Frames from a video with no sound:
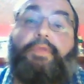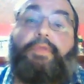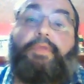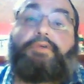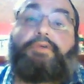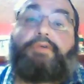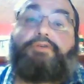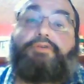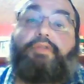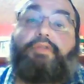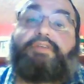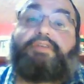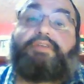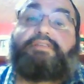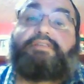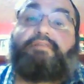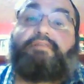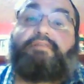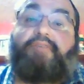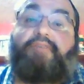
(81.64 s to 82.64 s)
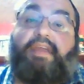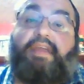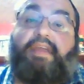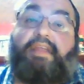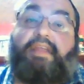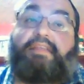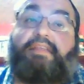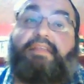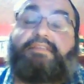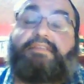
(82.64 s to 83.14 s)
So this is a very
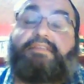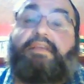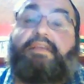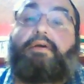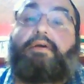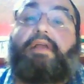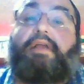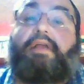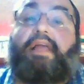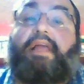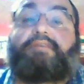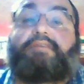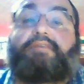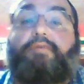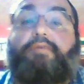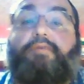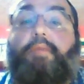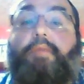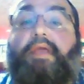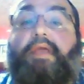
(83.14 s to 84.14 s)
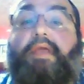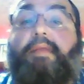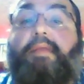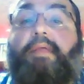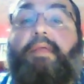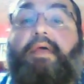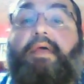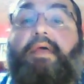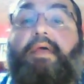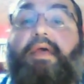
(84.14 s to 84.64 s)
interesting class for me,
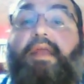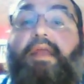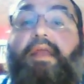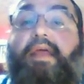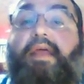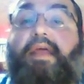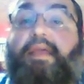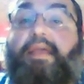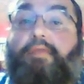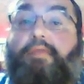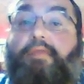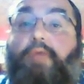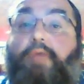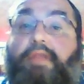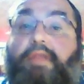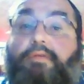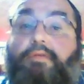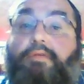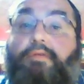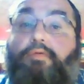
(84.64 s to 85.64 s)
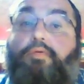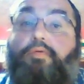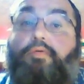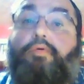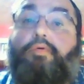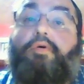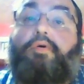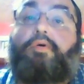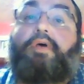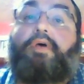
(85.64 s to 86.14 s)
and I can't wait to
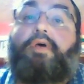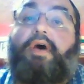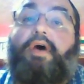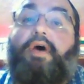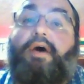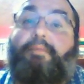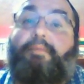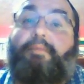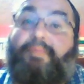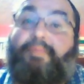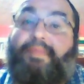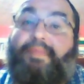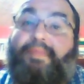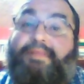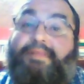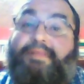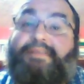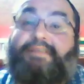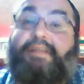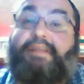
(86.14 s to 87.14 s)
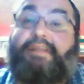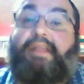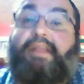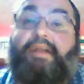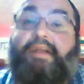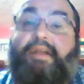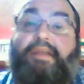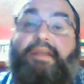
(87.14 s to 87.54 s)
um, start learning.